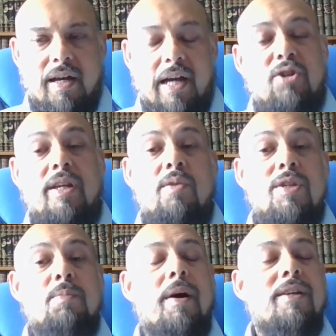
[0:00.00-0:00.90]
actually, he
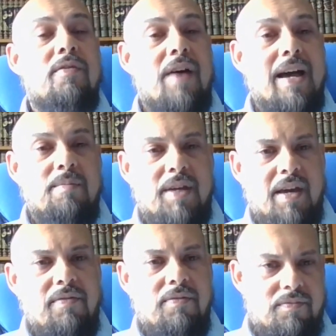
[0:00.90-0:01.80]
was part of I
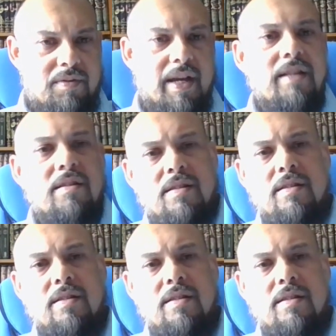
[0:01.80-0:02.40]
B F Net